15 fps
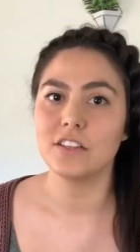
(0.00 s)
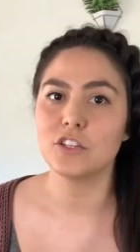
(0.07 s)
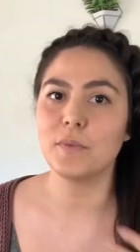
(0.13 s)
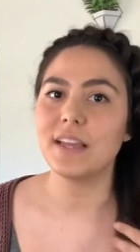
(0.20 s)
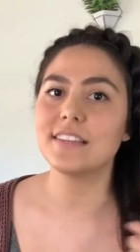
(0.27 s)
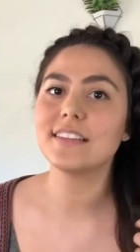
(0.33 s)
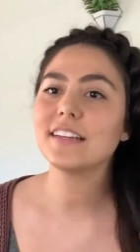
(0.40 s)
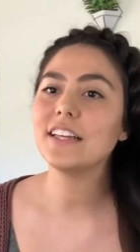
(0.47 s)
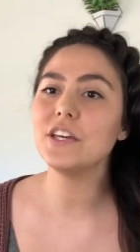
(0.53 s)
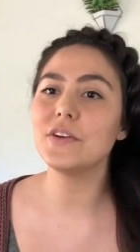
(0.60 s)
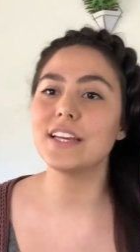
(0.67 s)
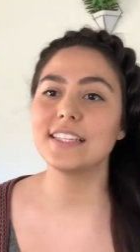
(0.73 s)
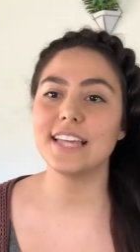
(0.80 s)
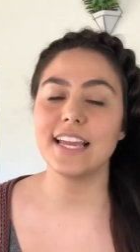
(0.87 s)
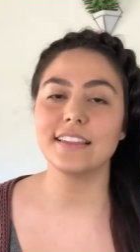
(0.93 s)
So basically you
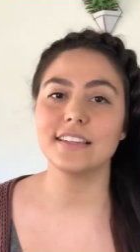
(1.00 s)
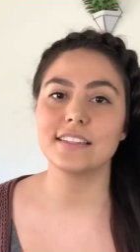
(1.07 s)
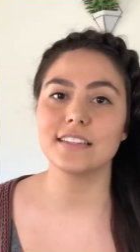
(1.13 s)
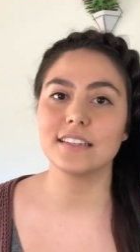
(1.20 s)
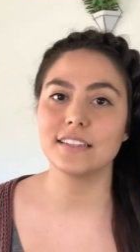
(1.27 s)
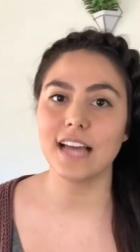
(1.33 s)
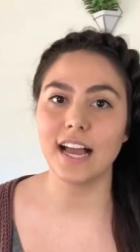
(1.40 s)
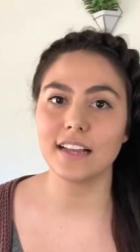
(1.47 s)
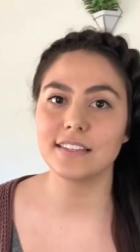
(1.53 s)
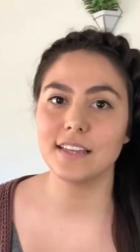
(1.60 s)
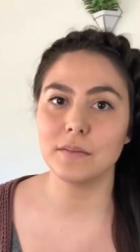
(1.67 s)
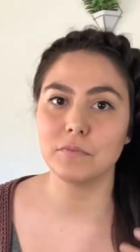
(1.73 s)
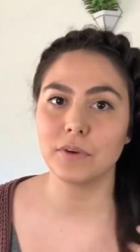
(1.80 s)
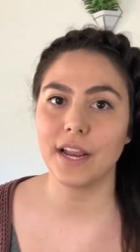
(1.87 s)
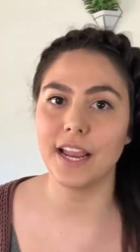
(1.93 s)
can take this exact
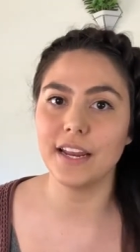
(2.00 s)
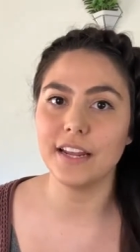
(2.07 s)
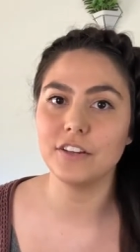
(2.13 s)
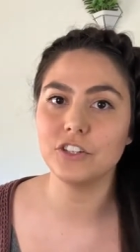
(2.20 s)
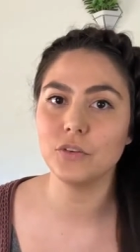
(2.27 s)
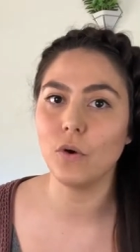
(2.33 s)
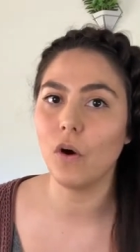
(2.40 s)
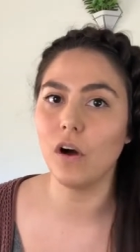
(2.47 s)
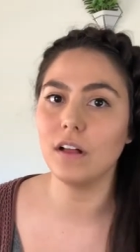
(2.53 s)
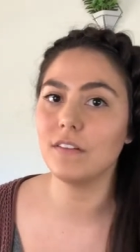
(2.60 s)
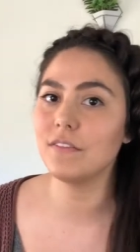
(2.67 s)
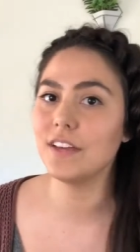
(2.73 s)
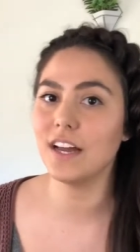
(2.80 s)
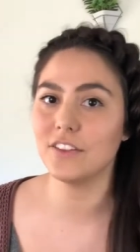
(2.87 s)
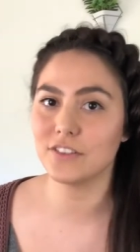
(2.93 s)
same braid and do all of
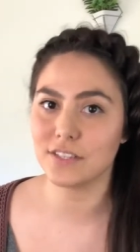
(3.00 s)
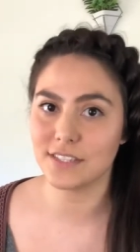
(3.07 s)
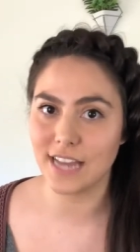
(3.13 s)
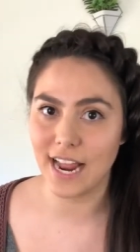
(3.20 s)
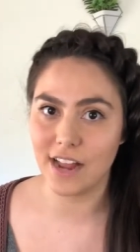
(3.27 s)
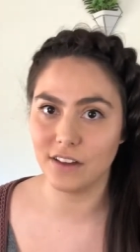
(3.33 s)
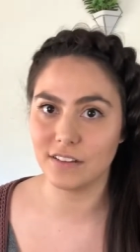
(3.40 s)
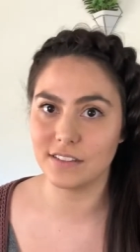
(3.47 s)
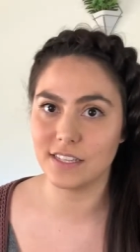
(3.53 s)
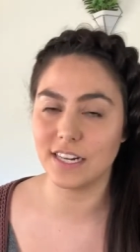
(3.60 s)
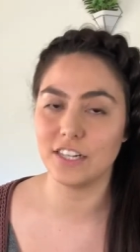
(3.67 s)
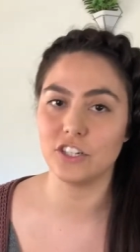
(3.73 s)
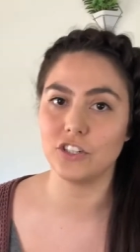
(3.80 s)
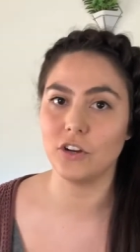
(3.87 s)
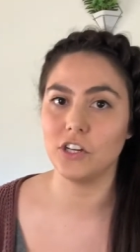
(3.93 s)
the other styles that I
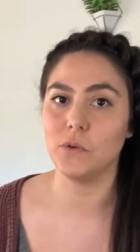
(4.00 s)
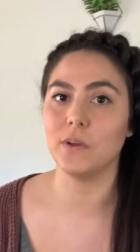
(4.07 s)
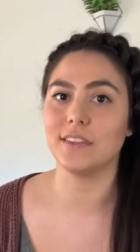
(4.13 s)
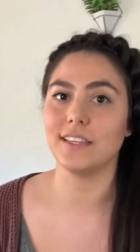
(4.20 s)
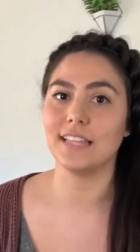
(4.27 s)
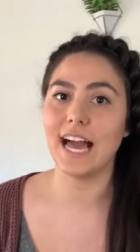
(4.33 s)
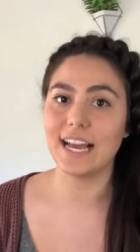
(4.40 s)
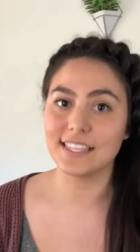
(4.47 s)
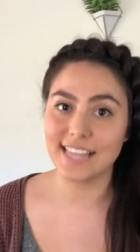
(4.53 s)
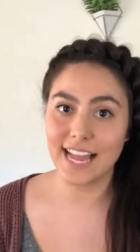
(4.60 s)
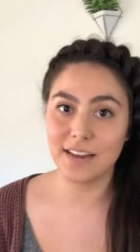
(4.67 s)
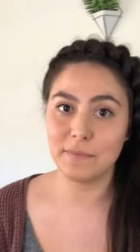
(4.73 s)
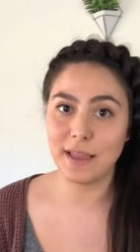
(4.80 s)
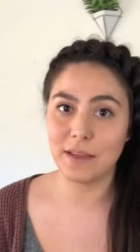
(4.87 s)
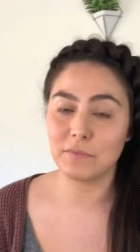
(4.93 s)
showed you with the last
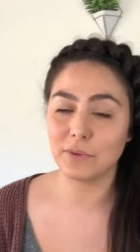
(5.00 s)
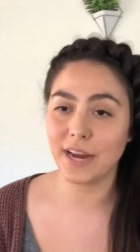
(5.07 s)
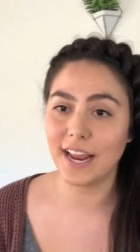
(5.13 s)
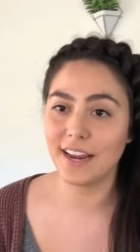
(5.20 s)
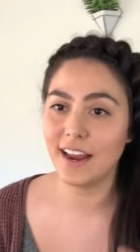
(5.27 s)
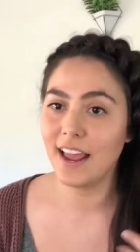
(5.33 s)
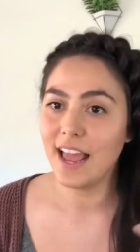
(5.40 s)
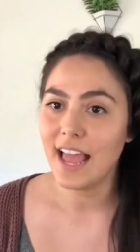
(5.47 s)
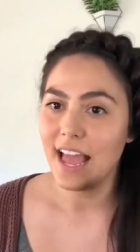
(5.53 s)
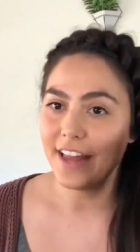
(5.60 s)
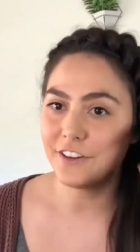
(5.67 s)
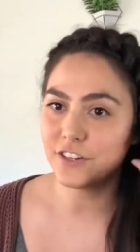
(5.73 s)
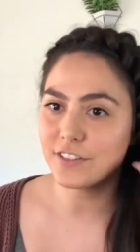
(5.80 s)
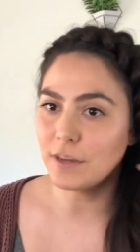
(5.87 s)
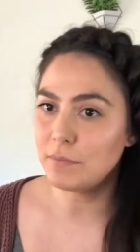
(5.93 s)
headband braid and
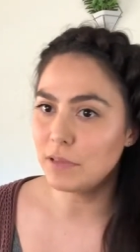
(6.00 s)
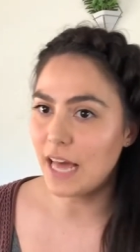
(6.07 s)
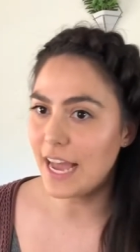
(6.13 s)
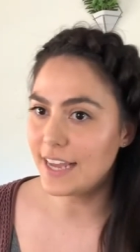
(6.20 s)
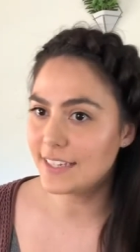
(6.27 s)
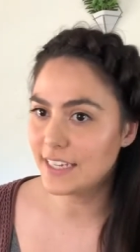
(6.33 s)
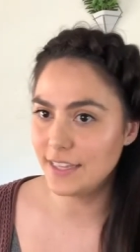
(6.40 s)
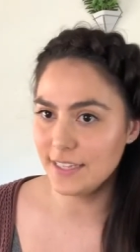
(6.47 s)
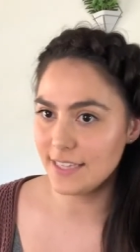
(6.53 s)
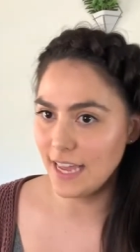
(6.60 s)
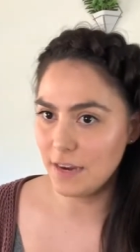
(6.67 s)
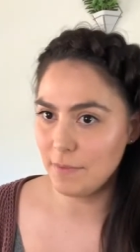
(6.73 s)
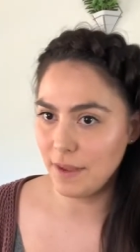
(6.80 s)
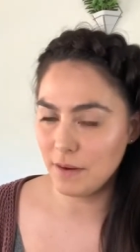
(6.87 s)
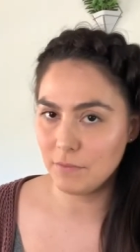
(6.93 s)
just apply it to this
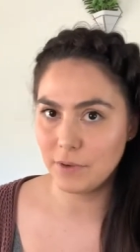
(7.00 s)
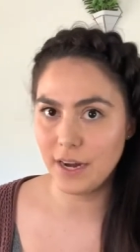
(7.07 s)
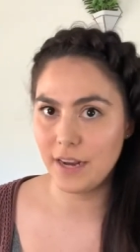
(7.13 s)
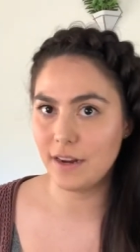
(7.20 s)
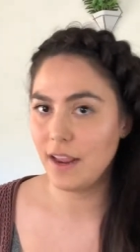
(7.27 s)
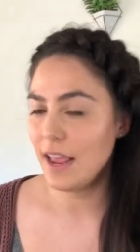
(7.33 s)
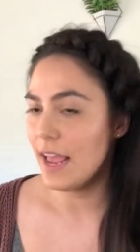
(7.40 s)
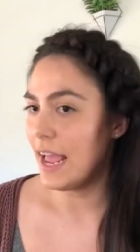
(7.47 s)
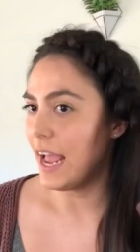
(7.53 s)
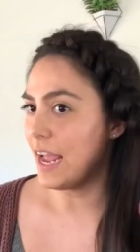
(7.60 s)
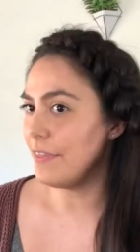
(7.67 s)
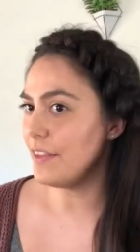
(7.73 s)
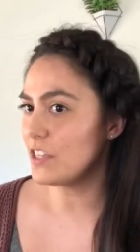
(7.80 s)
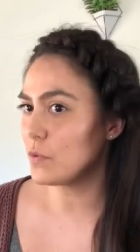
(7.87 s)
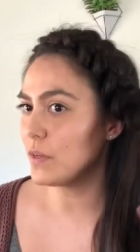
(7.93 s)
headband braid. And
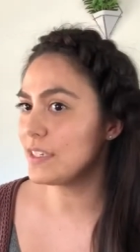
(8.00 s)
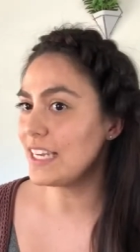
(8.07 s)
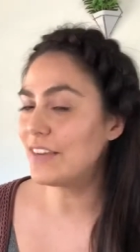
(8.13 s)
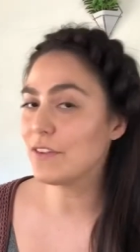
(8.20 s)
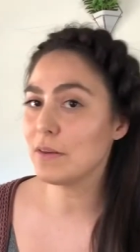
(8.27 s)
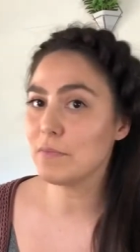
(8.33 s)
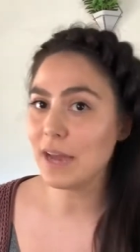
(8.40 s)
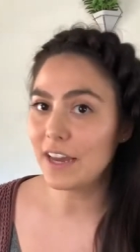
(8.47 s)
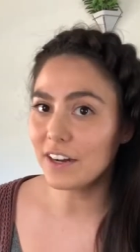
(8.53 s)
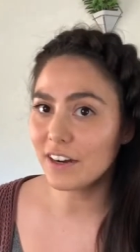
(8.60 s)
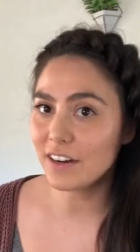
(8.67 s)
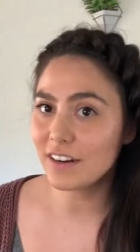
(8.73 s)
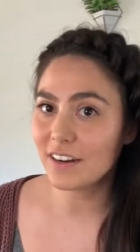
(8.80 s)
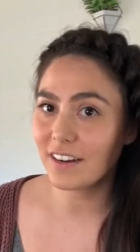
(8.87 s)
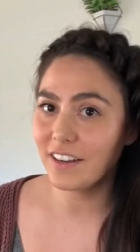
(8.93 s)
this one's even
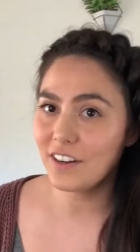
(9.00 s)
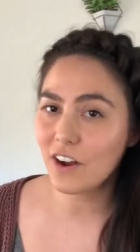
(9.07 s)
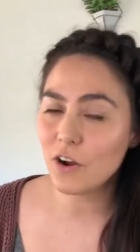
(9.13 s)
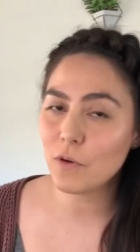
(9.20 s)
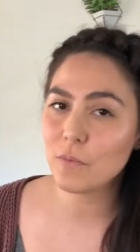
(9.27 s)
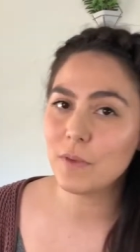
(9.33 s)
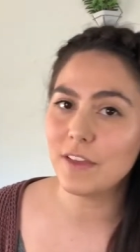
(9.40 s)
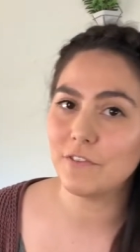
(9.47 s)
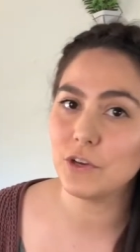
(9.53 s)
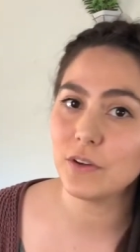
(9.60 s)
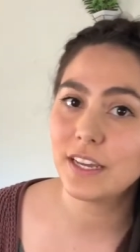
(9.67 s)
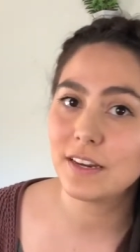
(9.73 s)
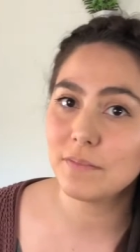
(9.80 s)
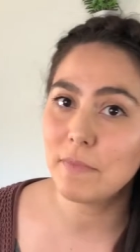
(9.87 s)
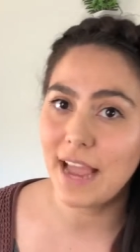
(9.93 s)
better, you know, if you
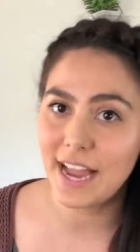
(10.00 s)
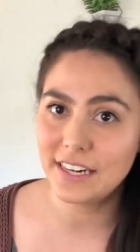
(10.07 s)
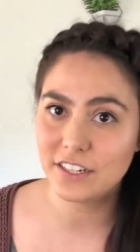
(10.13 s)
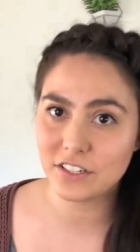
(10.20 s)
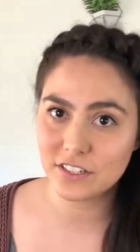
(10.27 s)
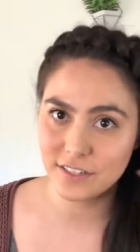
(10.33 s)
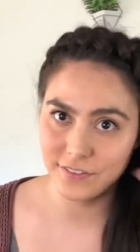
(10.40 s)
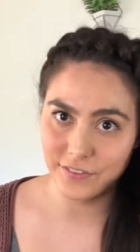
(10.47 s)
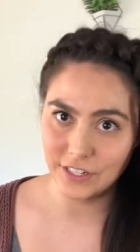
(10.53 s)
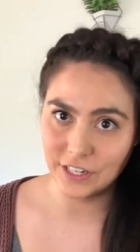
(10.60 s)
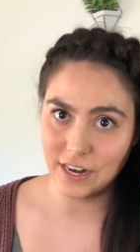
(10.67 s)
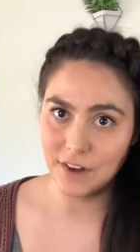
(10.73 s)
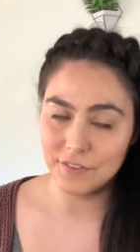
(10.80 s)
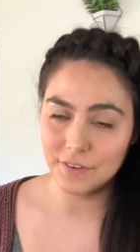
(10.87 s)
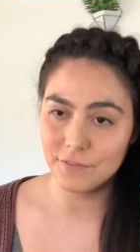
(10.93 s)
can manage to figure
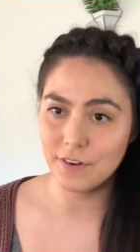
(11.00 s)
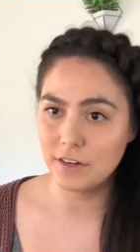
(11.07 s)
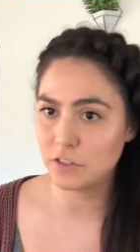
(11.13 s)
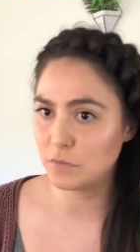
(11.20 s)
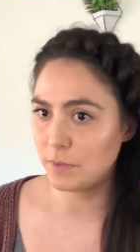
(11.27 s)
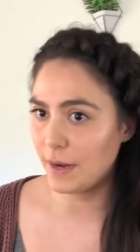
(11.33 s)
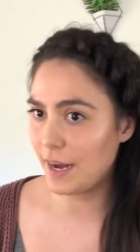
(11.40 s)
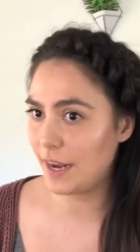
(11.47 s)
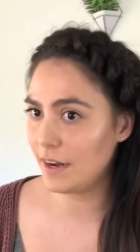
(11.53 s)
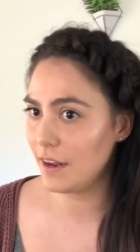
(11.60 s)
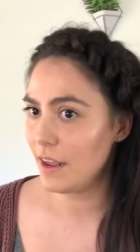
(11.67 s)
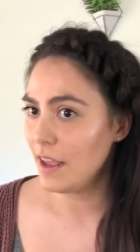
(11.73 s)
out the French braid,